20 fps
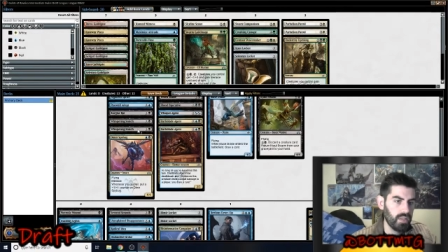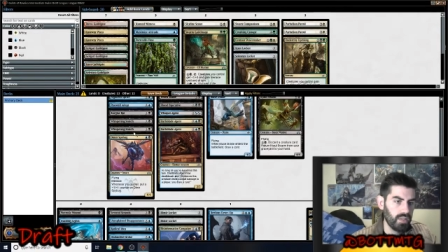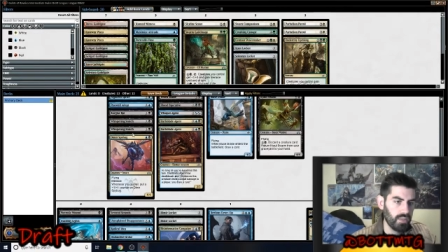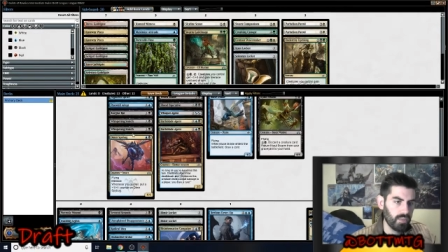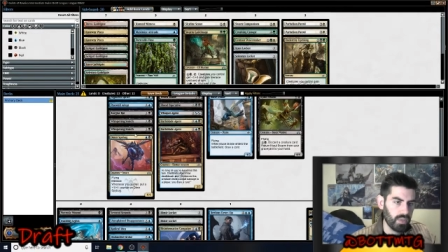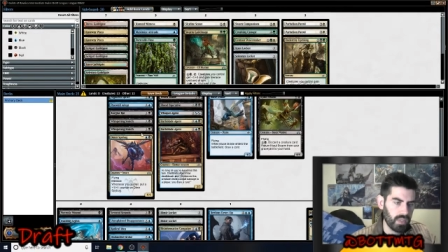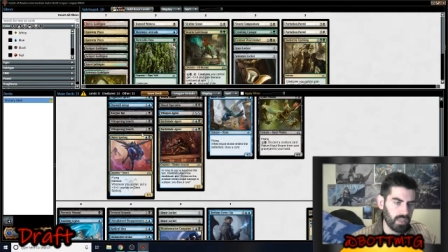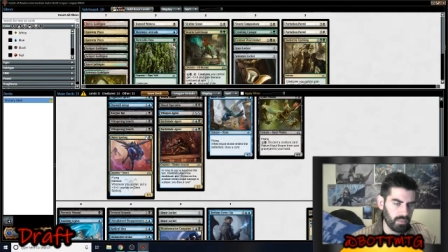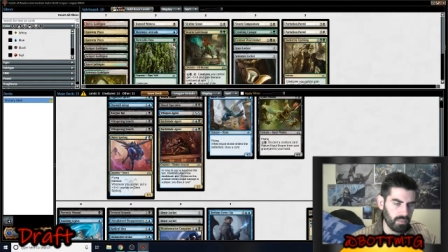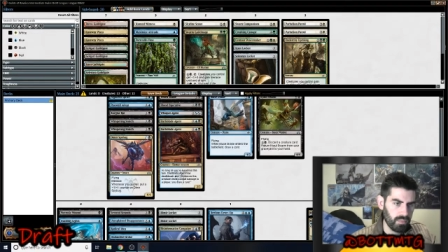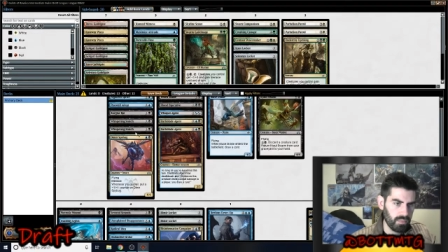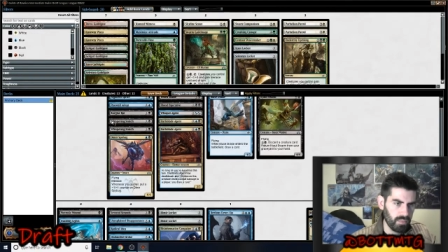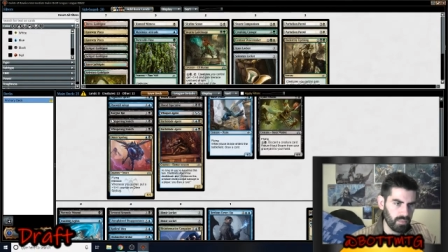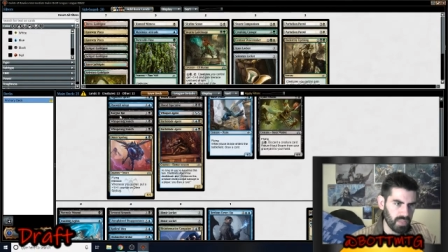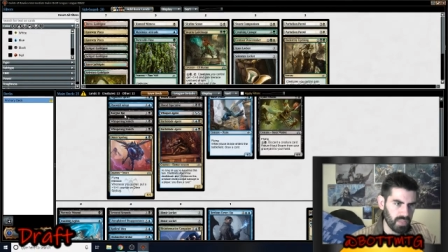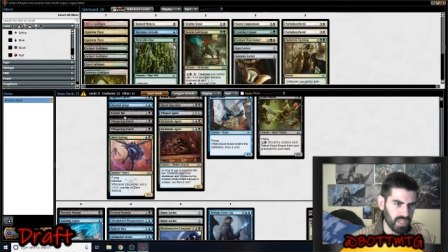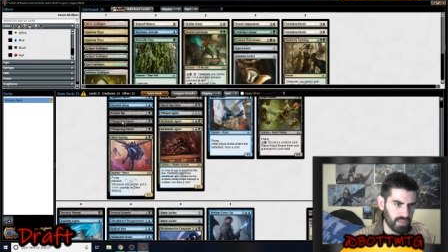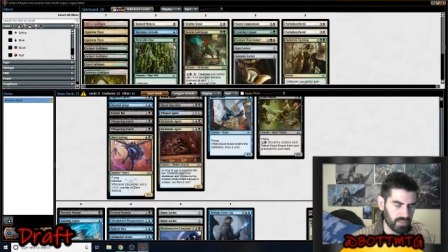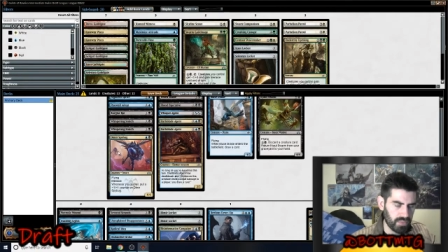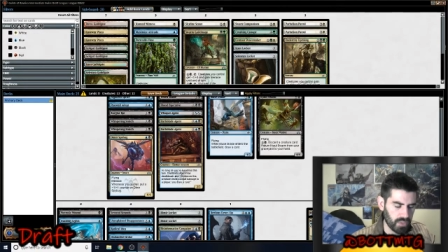
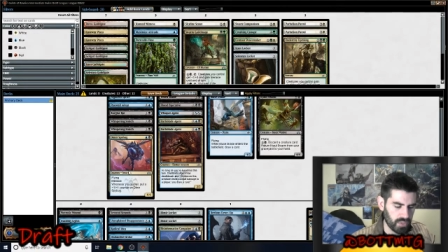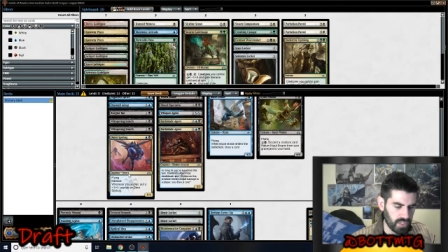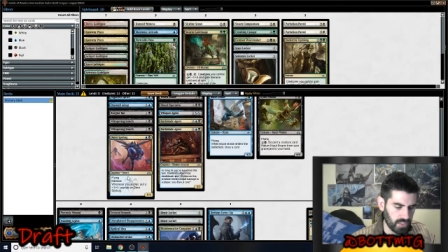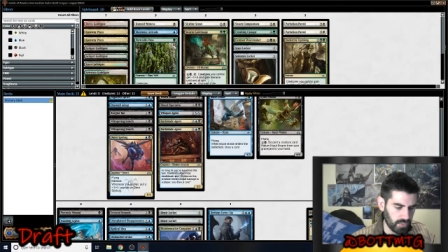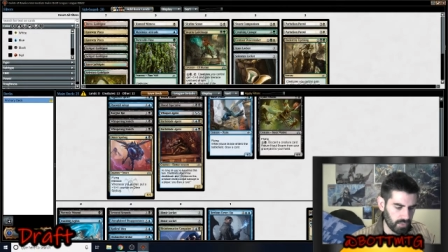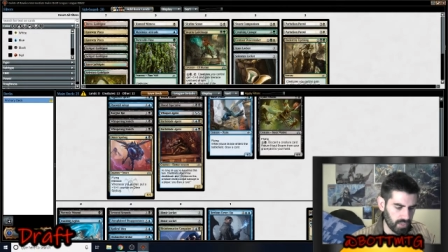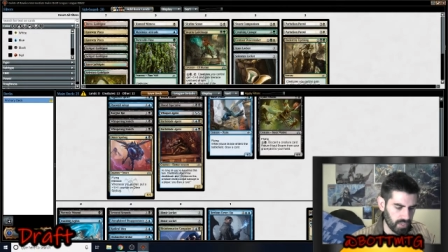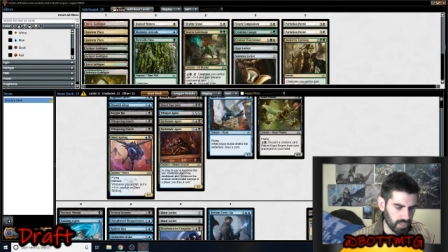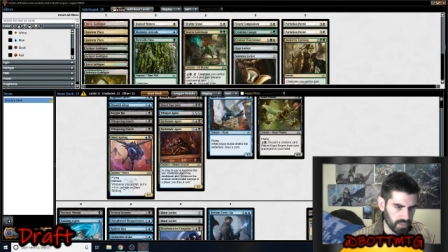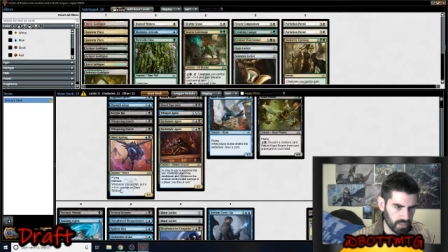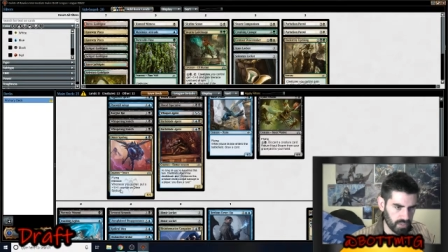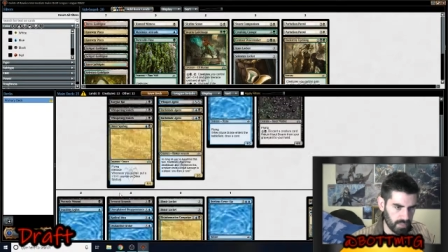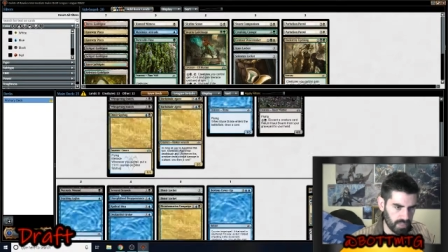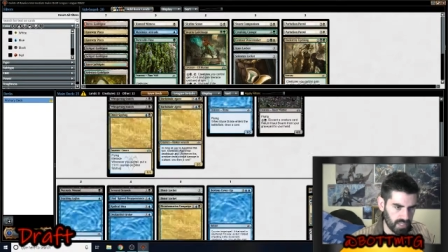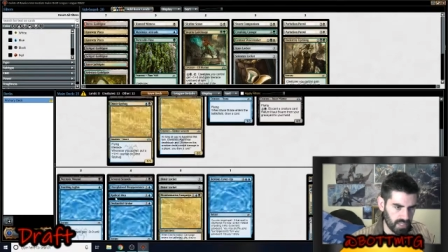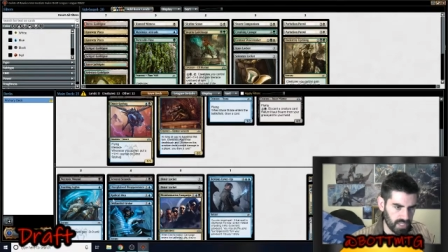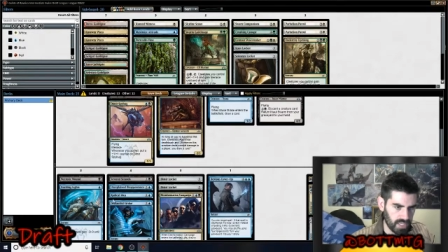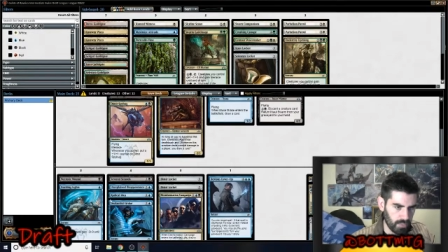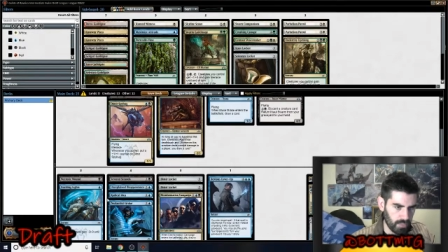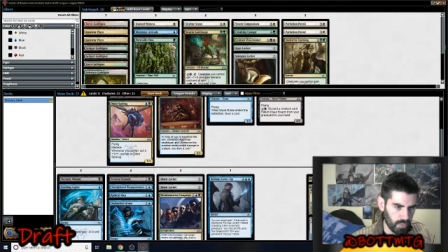We have 13 creatures, so I'm going
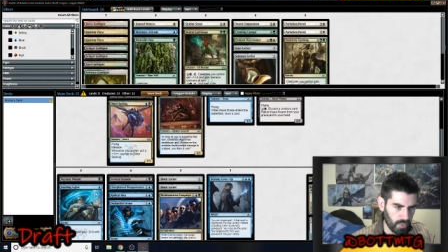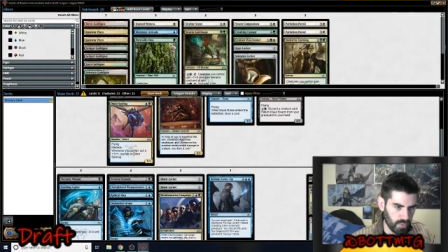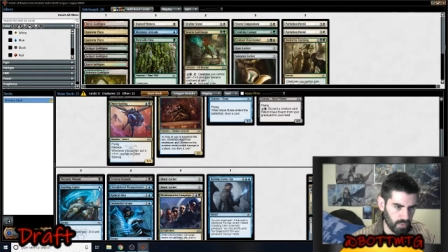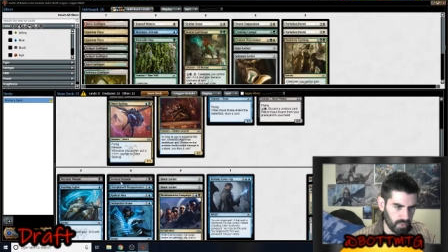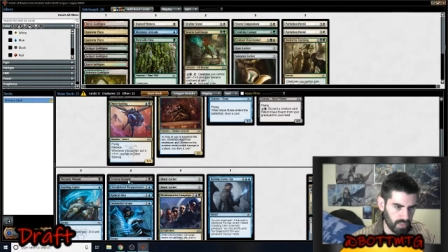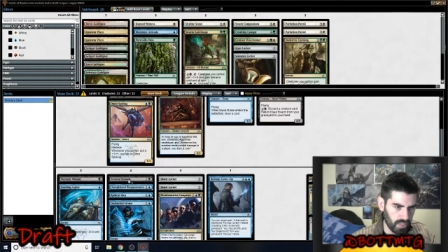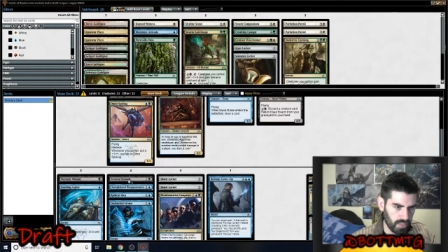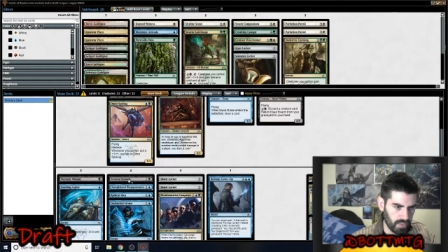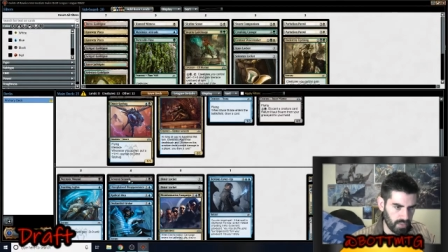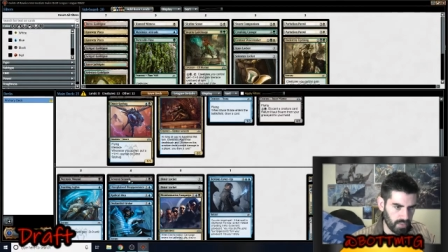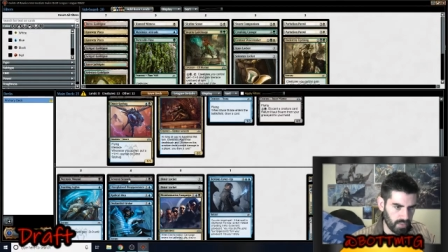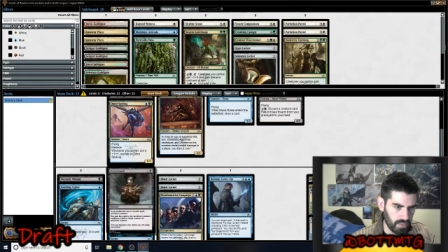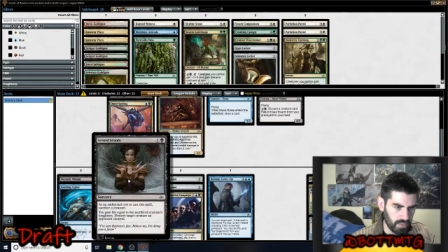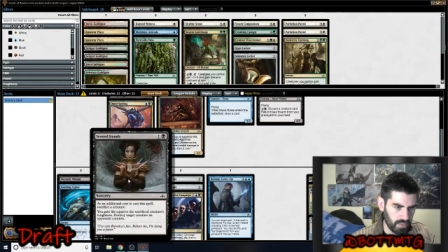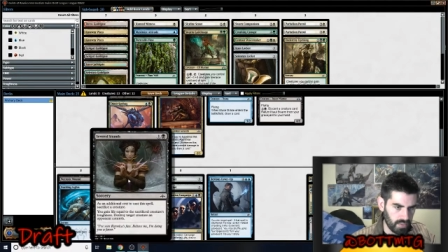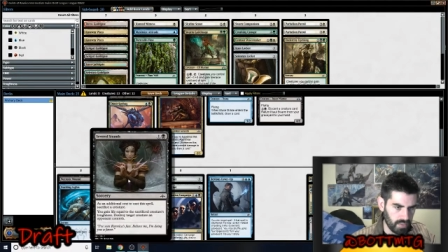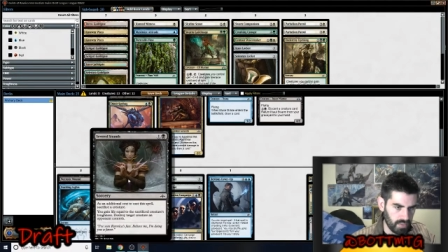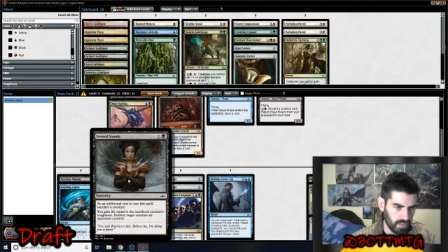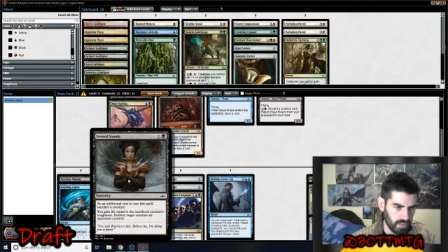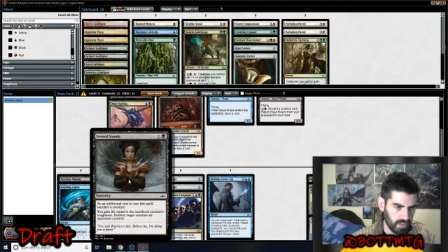to keep Wound in.
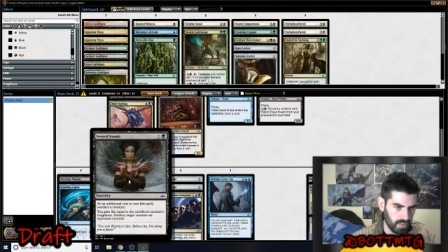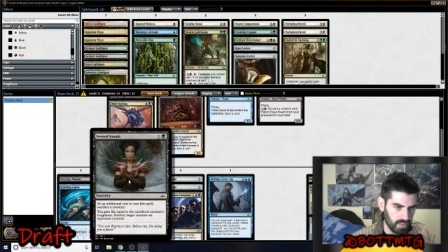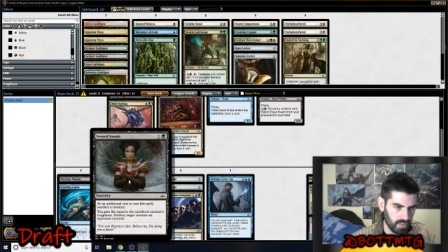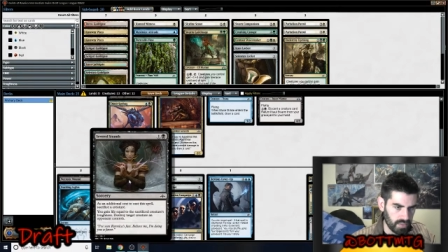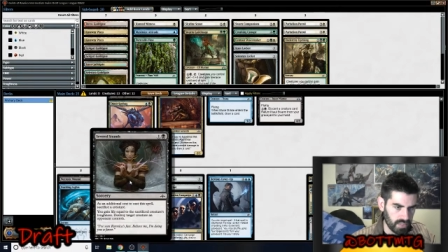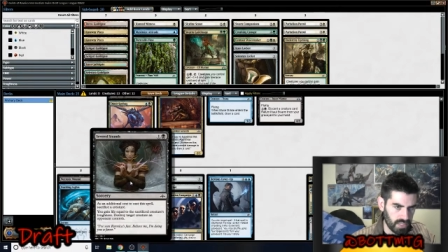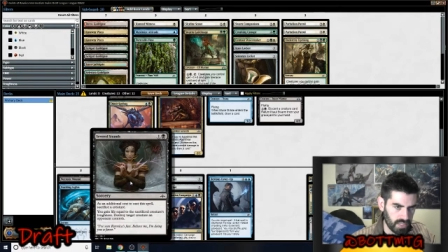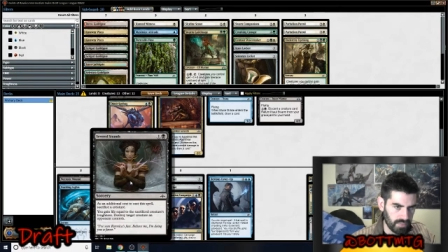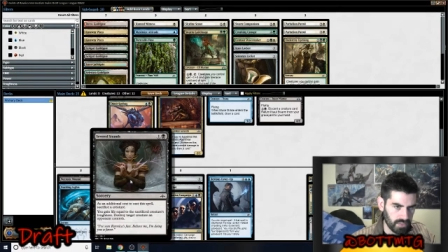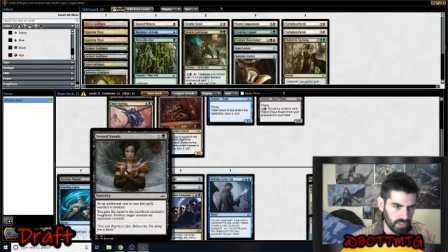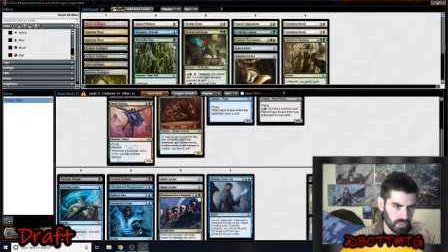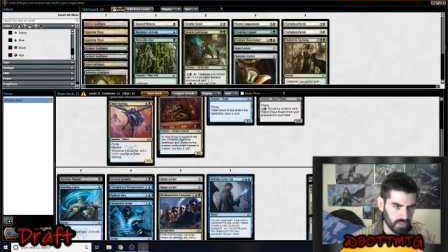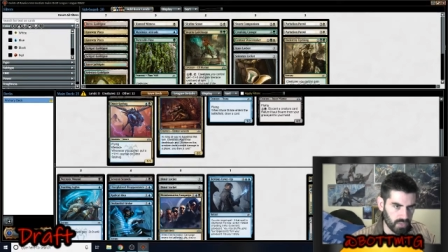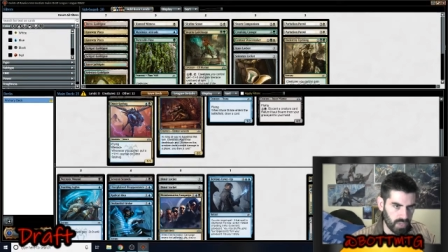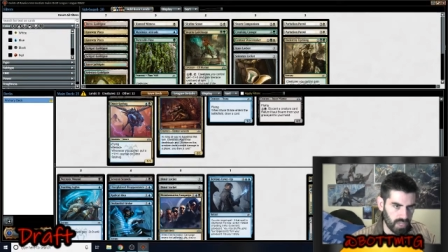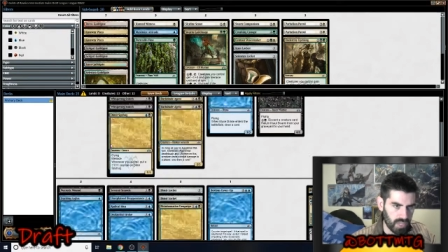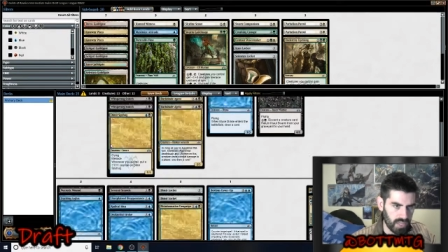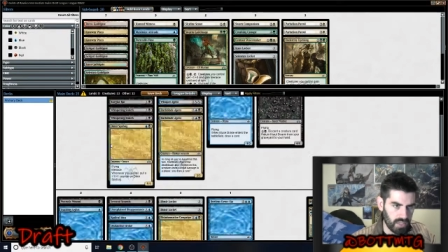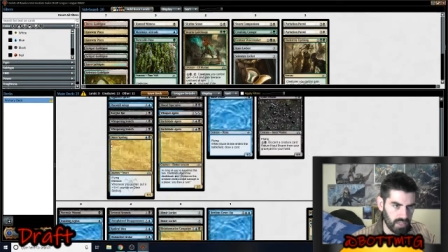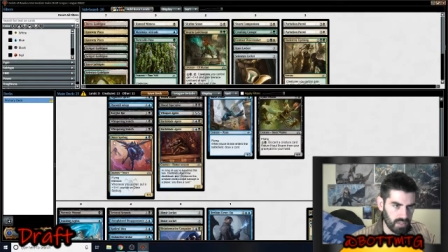Severed
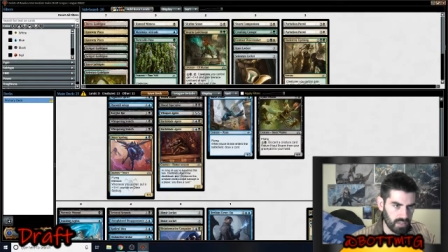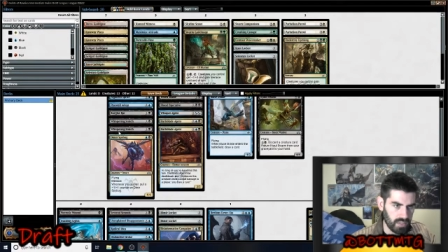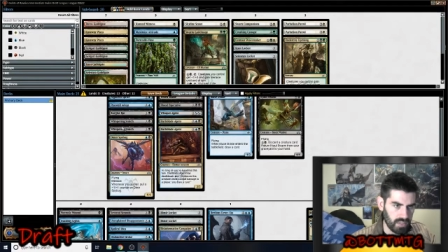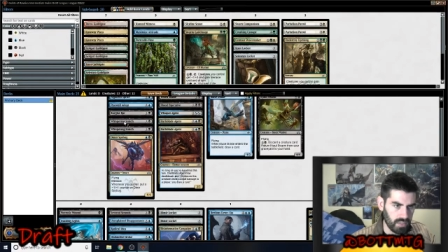Strand.